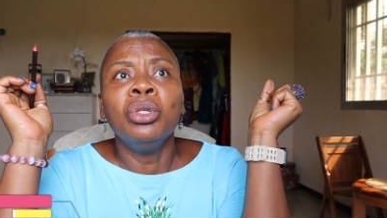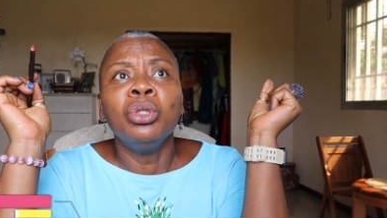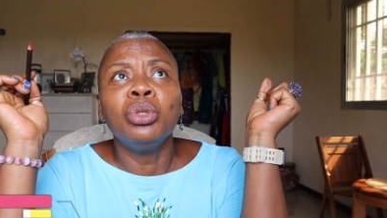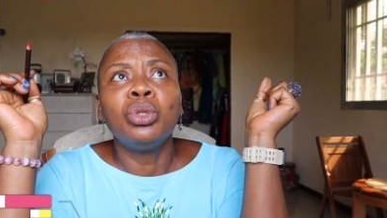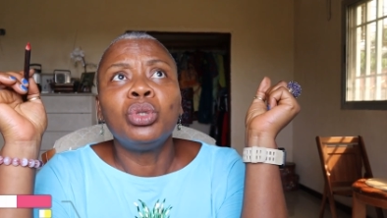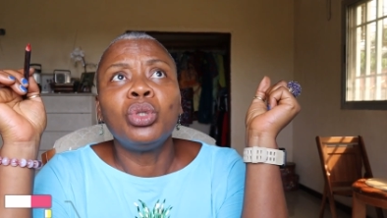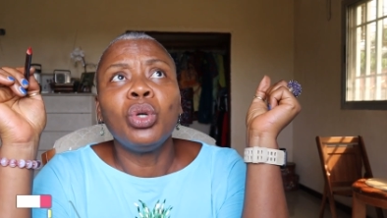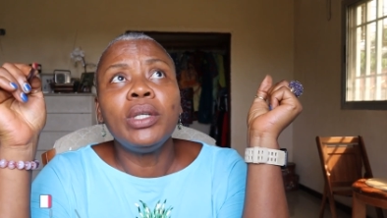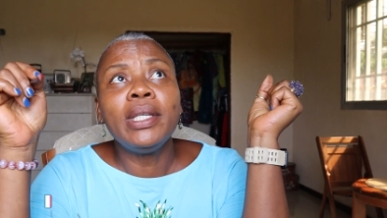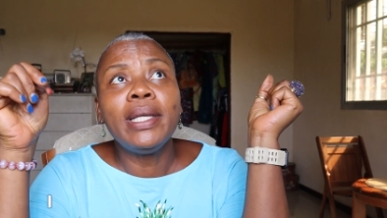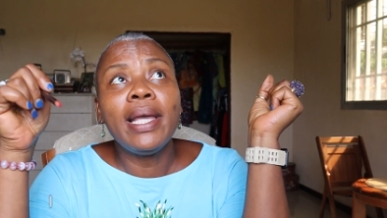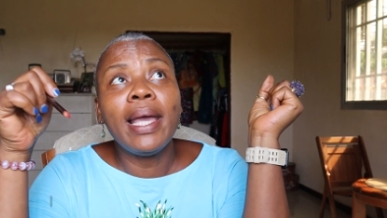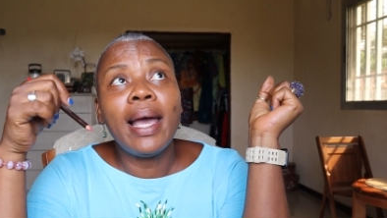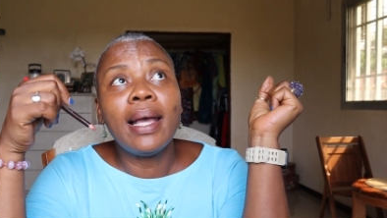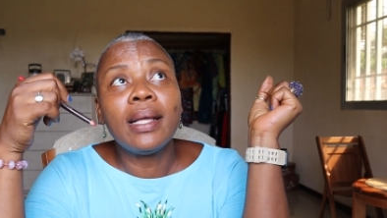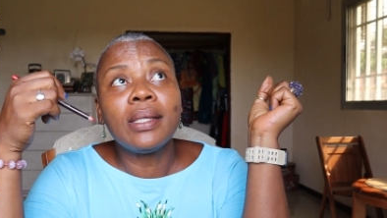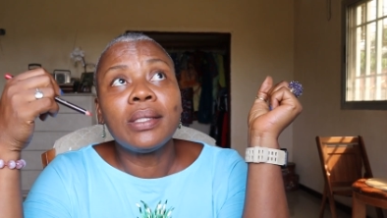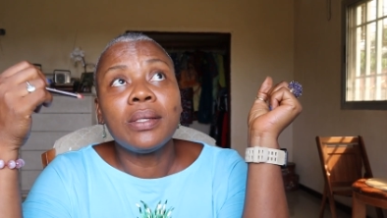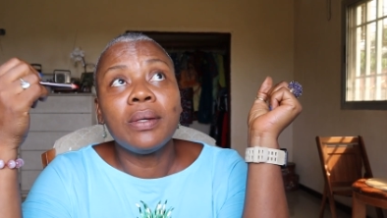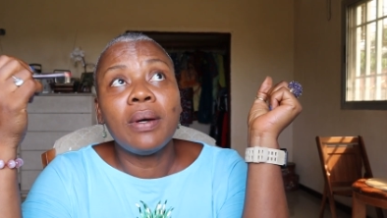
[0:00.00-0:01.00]
So
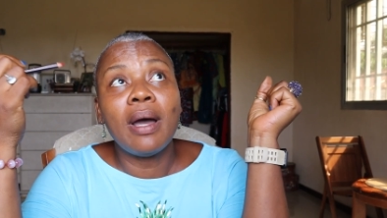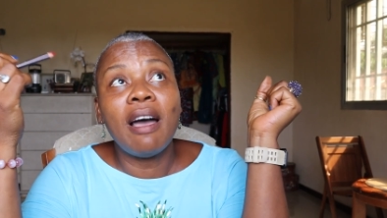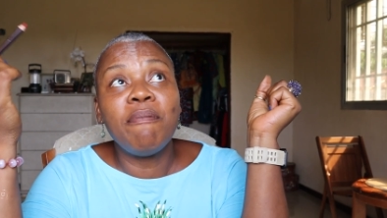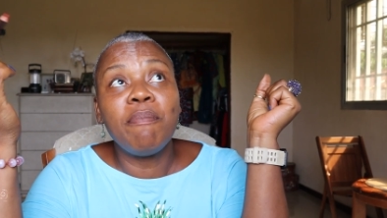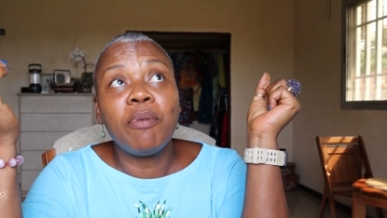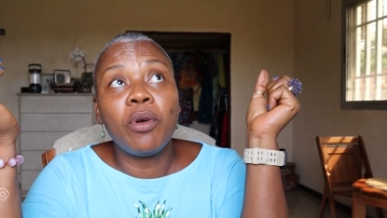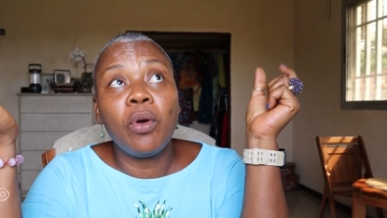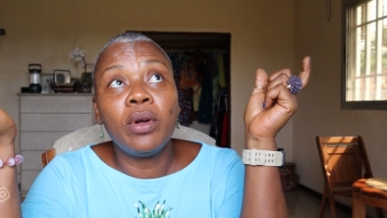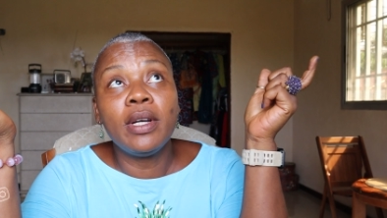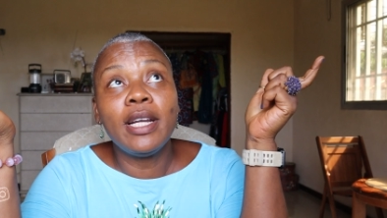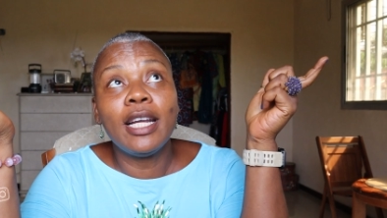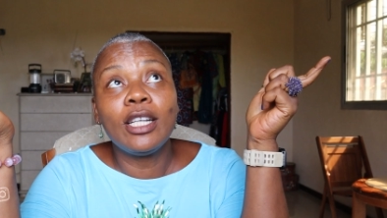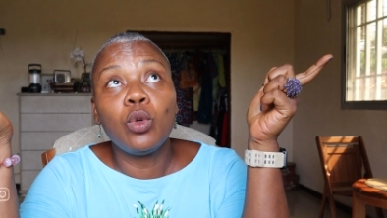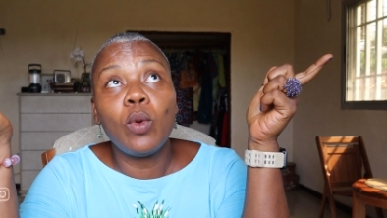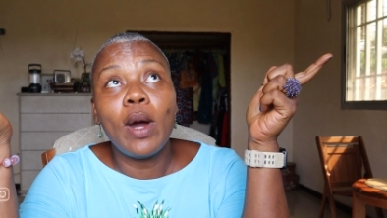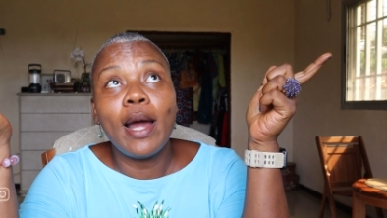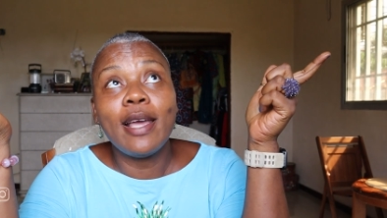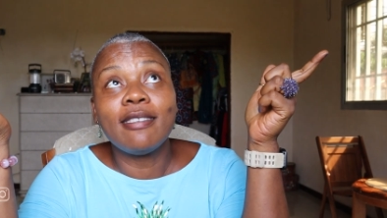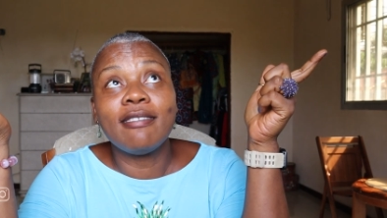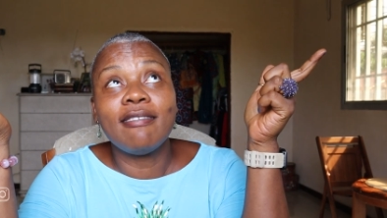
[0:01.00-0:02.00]
yeah, so I've gone there
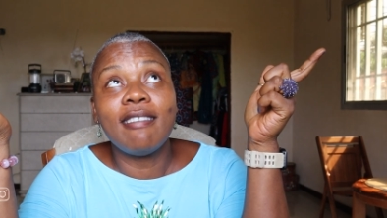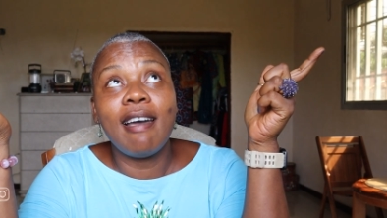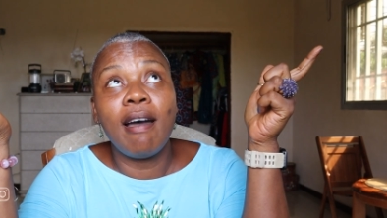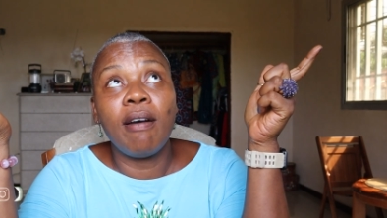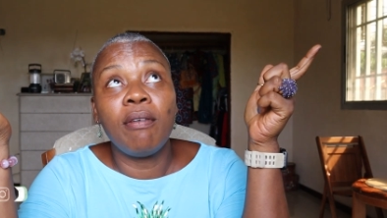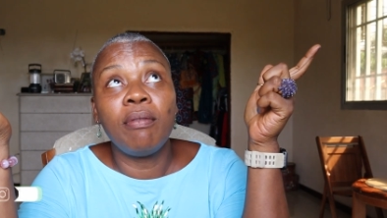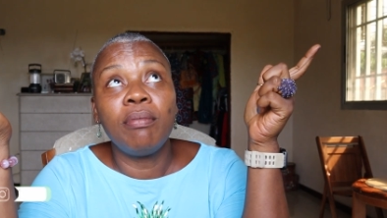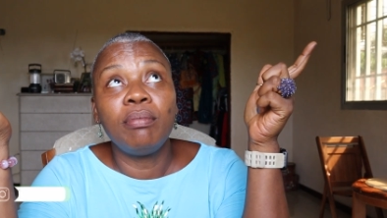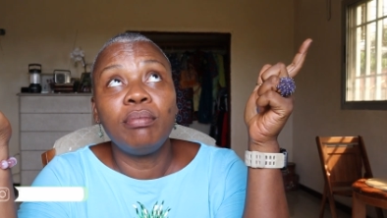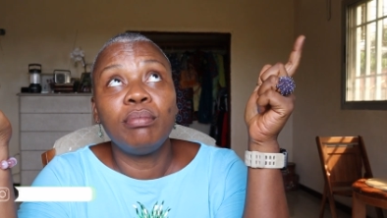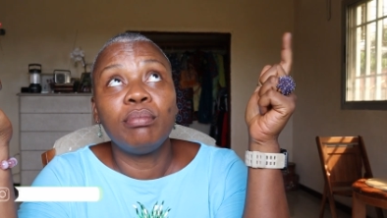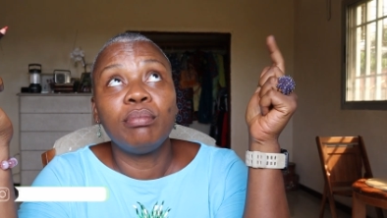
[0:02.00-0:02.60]
twice now.